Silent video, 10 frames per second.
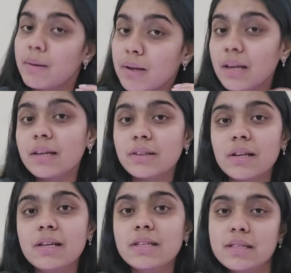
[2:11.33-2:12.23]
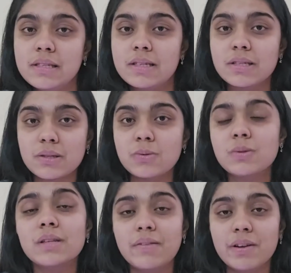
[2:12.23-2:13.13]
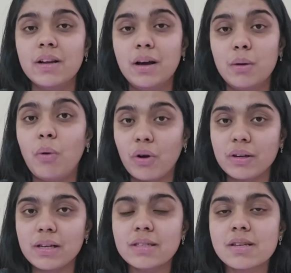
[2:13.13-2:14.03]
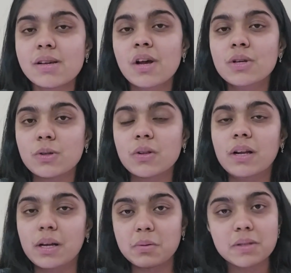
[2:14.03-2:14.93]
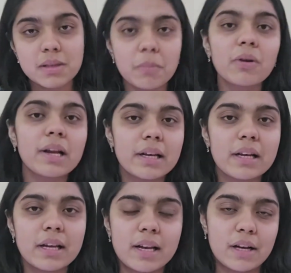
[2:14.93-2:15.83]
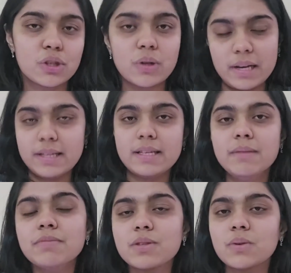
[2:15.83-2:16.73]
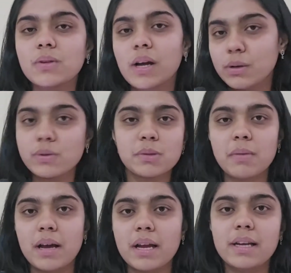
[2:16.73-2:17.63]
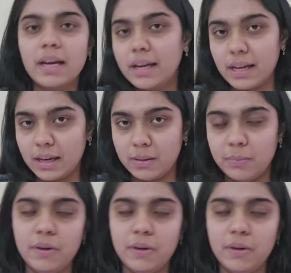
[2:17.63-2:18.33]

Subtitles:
literally 6 to 7 hour mock test so that I was simulating an actual exam. So that was my dedicated